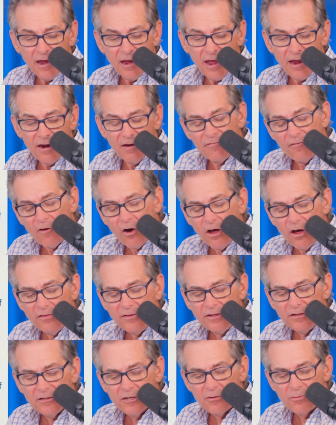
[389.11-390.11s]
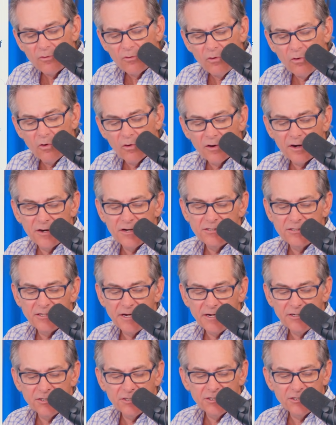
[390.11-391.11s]
And if all the liberal
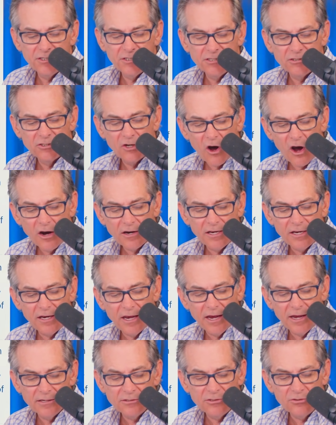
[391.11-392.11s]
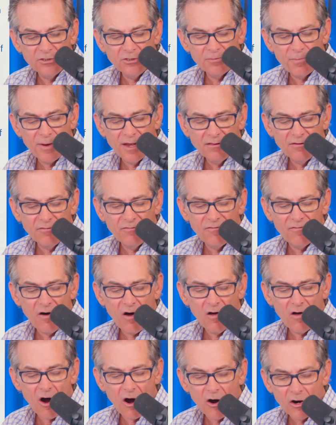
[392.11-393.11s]
organizations and talking heads who spent the
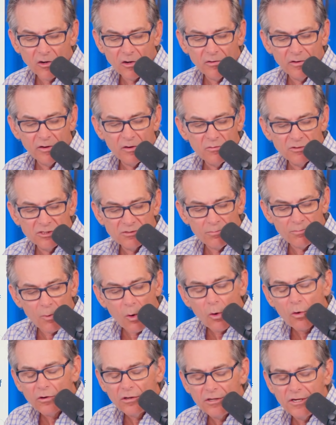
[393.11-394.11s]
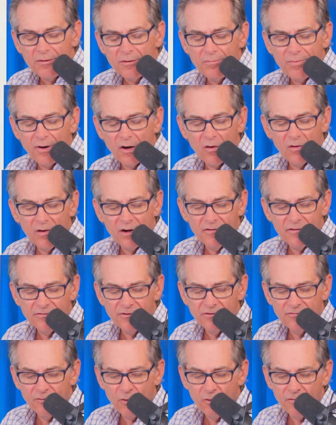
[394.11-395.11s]
fall arguing it was morally imperative
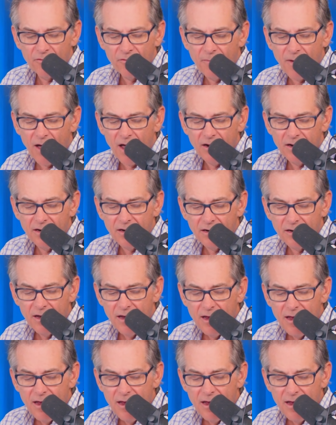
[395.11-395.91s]
to vote for Biden